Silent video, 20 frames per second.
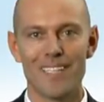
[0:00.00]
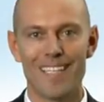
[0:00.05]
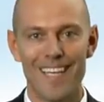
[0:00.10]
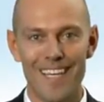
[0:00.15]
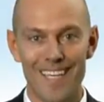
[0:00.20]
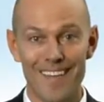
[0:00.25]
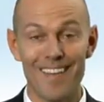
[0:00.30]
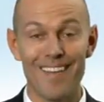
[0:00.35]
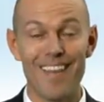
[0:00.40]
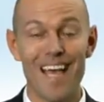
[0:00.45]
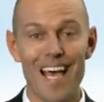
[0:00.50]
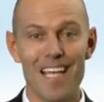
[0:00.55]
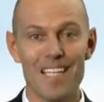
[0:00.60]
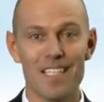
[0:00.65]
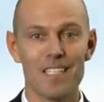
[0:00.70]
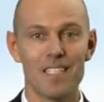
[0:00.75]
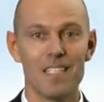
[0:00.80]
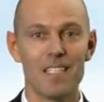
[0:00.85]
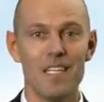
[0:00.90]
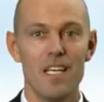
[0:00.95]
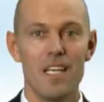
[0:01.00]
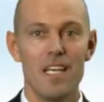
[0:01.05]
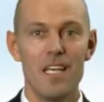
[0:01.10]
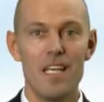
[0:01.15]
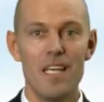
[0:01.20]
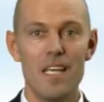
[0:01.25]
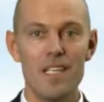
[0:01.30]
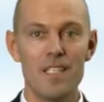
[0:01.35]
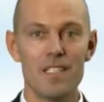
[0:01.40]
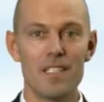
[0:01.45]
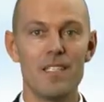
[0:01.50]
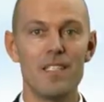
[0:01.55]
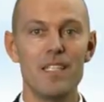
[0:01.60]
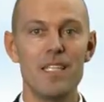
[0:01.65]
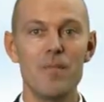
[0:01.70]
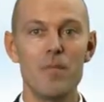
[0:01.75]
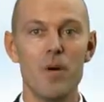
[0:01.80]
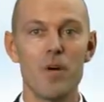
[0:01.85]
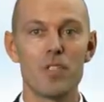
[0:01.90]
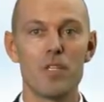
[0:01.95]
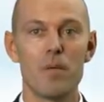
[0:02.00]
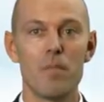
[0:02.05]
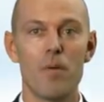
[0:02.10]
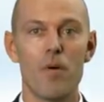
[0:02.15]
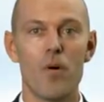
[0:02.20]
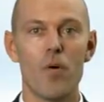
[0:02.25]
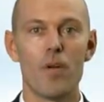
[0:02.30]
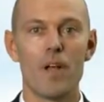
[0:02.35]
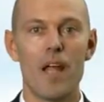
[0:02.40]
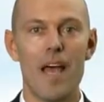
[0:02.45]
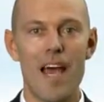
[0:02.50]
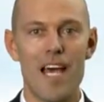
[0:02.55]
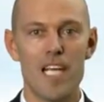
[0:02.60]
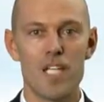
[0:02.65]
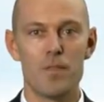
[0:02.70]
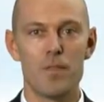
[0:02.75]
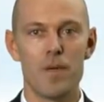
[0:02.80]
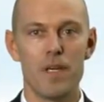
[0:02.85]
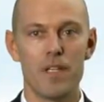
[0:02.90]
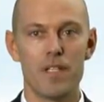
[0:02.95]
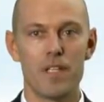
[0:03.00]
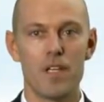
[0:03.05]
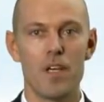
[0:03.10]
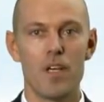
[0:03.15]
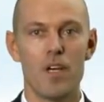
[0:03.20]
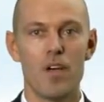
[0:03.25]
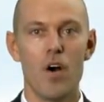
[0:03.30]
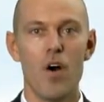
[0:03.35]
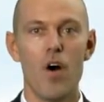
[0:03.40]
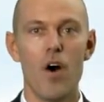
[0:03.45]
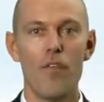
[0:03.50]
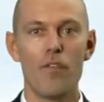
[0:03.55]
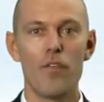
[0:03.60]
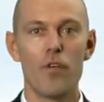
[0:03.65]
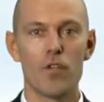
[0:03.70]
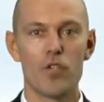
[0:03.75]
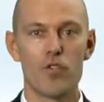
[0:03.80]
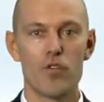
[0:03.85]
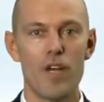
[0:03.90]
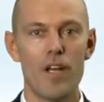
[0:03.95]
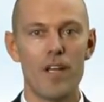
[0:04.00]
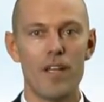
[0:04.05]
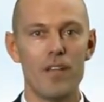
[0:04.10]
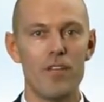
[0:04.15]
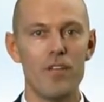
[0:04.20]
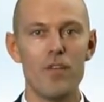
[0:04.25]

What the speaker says: And that is the most important aspect of your trading.